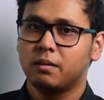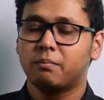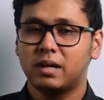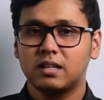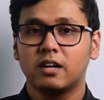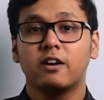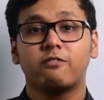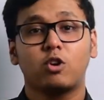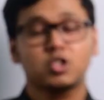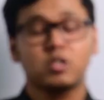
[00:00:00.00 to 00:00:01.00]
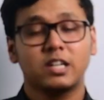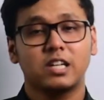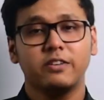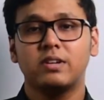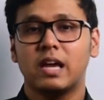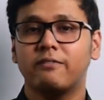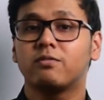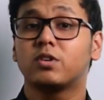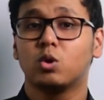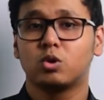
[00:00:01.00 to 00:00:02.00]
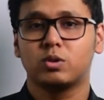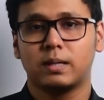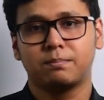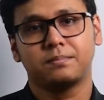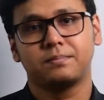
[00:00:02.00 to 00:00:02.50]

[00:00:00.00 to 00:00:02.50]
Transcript: but fortunately we have cure to them.